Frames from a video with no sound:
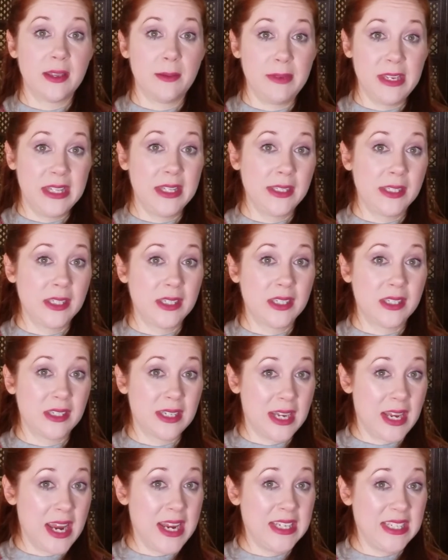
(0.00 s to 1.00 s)
I mean, this is
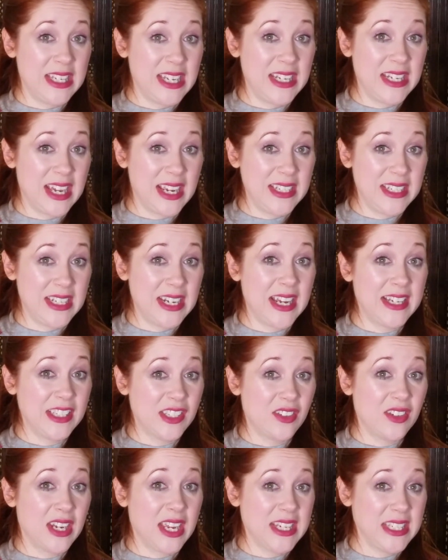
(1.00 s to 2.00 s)
$18.99,
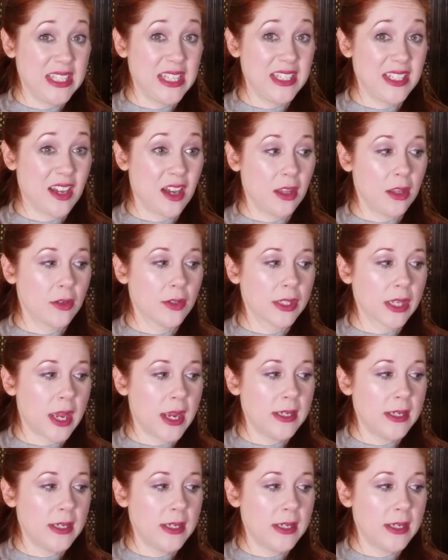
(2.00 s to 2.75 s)
so $19.